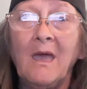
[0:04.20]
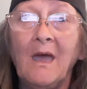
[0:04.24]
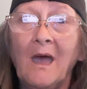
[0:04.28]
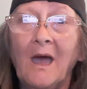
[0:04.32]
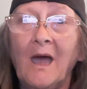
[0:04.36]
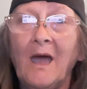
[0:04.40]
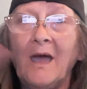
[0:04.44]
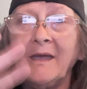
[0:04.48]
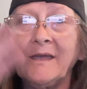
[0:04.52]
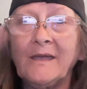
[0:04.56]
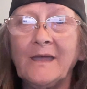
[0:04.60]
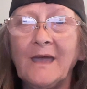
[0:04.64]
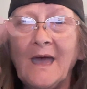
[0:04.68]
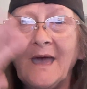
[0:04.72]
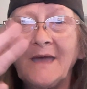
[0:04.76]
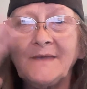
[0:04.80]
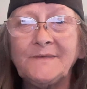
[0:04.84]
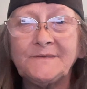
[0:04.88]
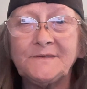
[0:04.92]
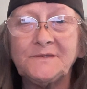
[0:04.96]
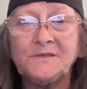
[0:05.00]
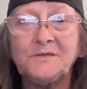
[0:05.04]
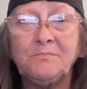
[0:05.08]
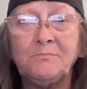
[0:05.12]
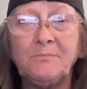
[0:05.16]
Hi guys,
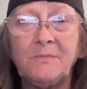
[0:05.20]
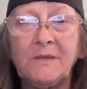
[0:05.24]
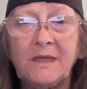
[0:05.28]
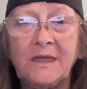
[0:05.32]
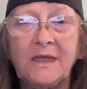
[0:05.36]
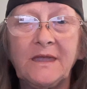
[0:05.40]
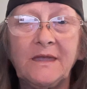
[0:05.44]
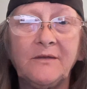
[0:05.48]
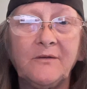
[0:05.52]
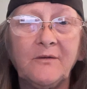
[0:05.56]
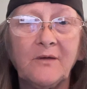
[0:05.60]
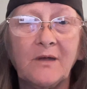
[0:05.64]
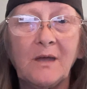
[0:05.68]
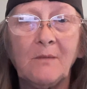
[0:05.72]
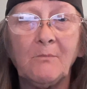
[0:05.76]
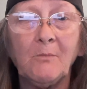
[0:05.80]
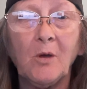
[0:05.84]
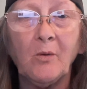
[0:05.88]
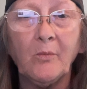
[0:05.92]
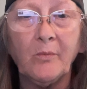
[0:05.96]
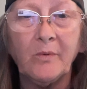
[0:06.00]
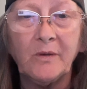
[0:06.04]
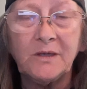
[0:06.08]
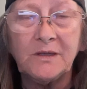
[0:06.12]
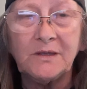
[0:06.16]
it's me,
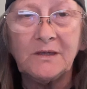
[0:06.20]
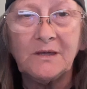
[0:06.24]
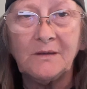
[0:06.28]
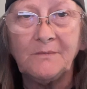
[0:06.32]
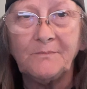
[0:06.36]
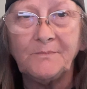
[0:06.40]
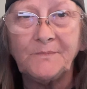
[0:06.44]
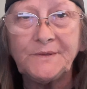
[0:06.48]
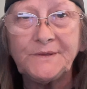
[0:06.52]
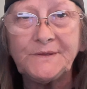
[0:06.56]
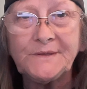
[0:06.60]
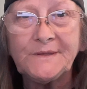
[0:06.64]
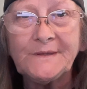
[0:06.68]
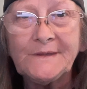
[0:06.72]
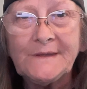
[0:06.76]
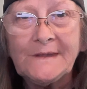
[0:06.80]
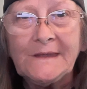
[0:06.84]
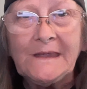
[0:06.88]
Grandma Williams.